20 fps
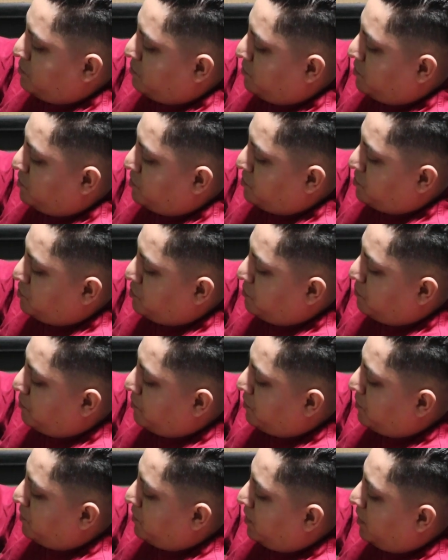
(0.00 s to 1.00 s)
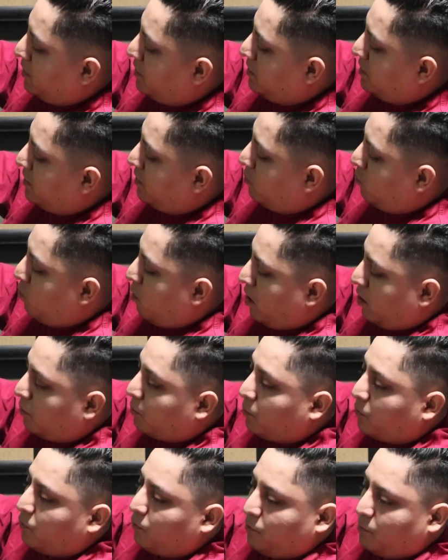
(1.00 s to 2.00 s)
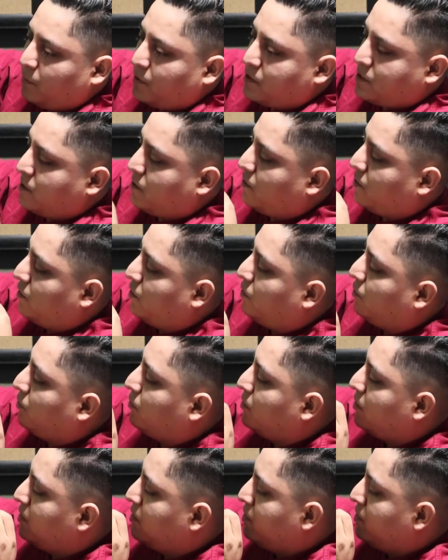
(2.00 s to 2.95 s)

which is super thin, waterproof material.